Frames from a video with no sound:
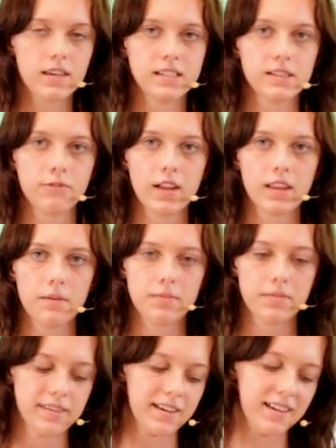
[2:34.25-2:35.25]
They develop
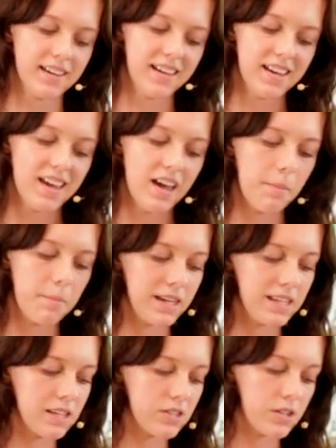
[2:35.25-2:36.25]
the
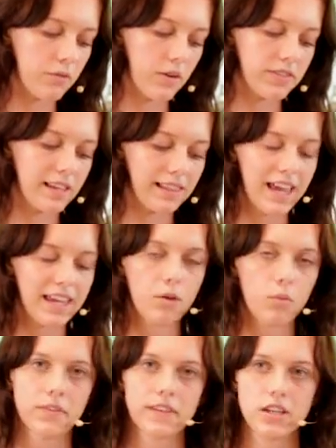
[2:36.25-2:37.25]
opinions of what they like and what